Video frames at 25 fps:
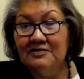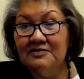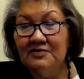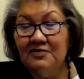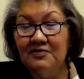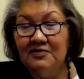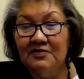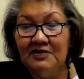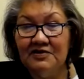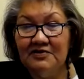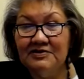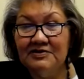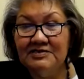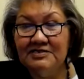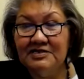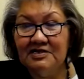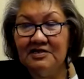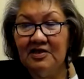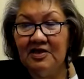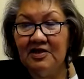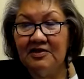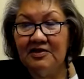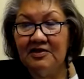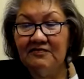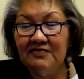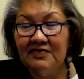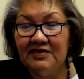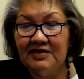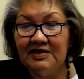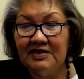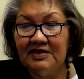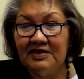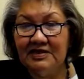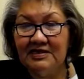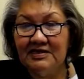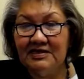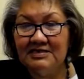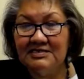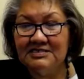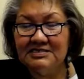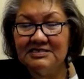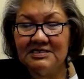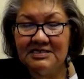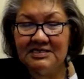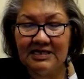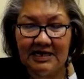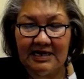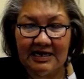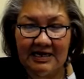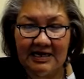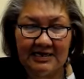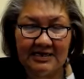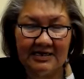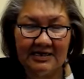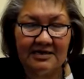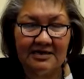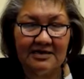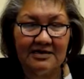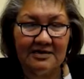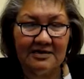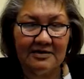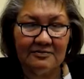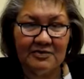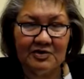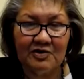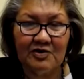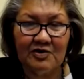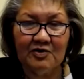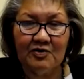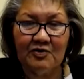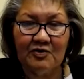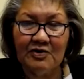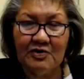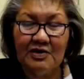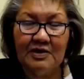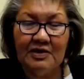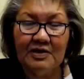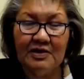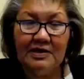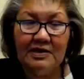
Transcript: So there is a lot of things that, um, you know,